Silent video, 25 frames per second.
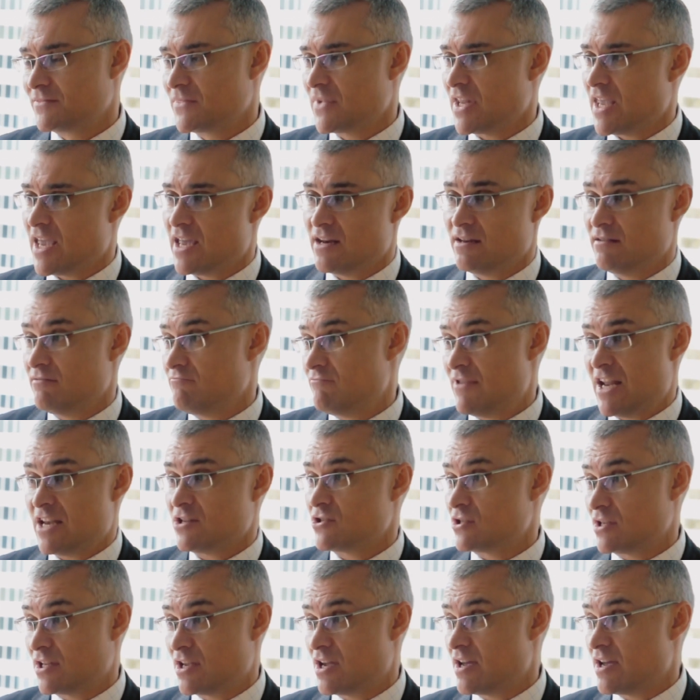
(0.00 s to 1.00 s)
And
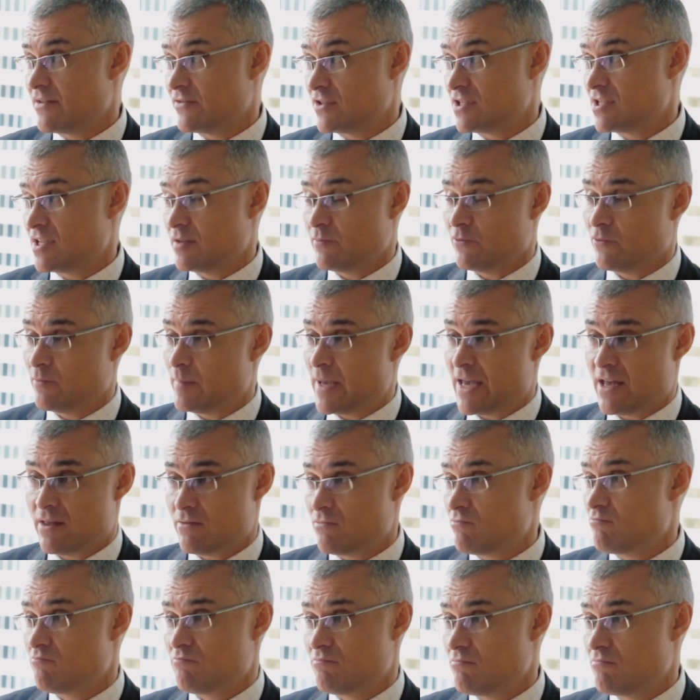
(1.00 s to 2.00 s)
nationally, I have a team of about
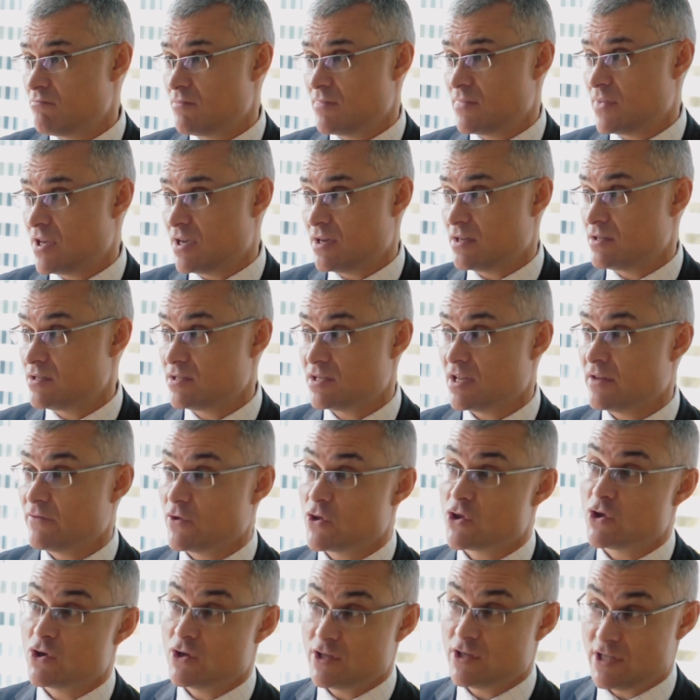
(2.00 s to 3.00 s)
just over
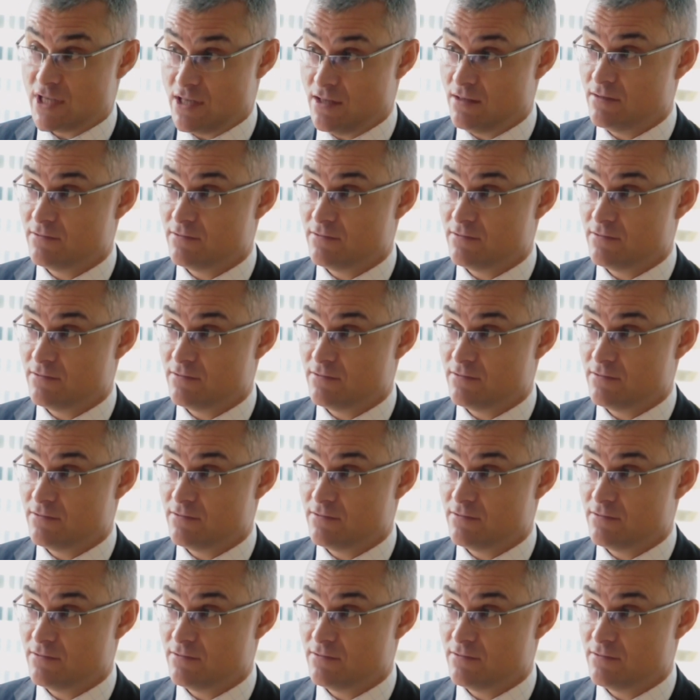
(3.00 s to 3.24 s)
30.